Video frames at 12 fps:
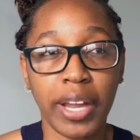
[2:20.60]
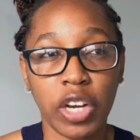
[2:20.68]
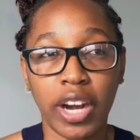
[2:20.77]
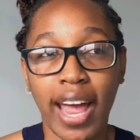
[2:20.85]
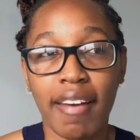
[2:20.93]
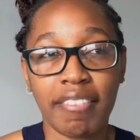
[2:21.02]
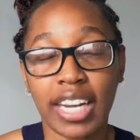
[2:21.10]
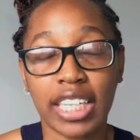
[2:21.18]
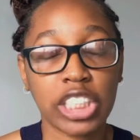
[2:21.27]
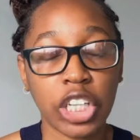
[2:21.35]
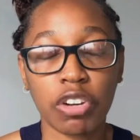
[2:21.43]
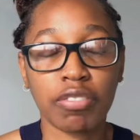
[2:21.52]
have an
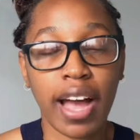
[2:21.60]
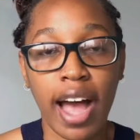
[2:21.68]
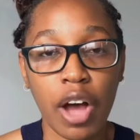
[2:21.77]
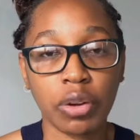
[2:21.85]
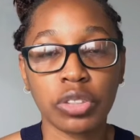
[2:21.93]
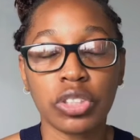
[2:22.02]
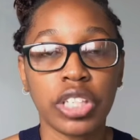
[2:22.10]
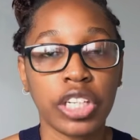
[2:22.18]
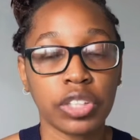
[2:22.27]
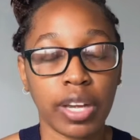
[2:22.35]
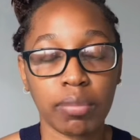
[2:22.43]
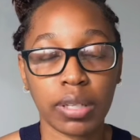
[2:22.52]
idea of how to change
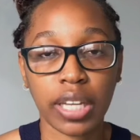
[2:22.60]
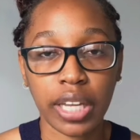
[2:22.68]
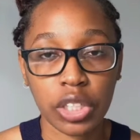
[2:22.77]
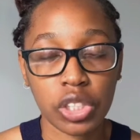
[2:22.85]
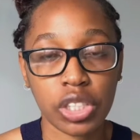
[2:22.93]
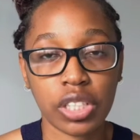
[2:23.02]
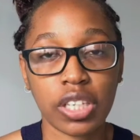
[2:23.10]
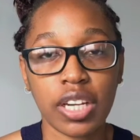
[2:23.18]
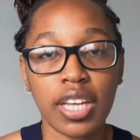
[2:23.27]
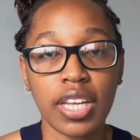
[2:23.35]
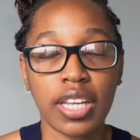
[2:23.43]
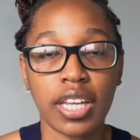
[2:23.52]
your application
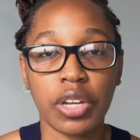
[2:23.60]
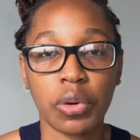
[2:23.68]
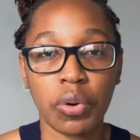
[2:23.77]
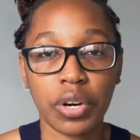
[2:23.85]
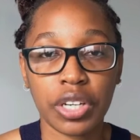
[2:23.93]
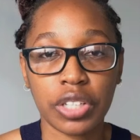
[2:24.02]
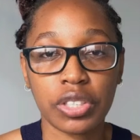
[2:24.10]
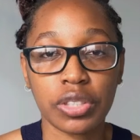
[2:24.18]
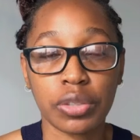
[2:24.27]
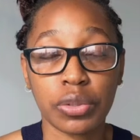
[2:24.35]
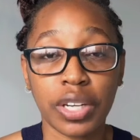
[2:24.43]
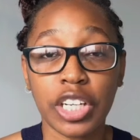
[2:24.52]
in order
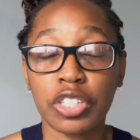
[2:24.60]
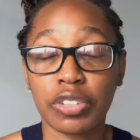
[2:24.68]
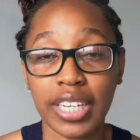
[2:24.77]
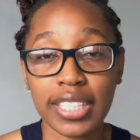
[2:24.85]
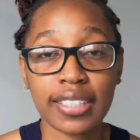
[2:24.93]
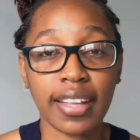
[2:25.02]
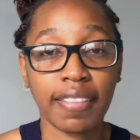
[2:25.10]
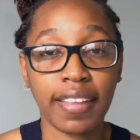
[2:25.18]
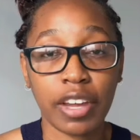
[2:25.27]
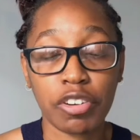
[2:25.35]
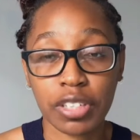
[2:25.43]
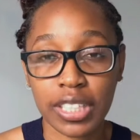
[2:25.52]
to address
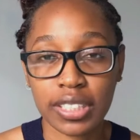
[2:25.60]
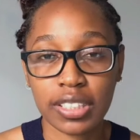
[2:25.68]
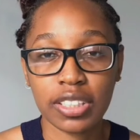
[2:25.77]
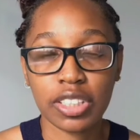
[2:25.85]
their reasons.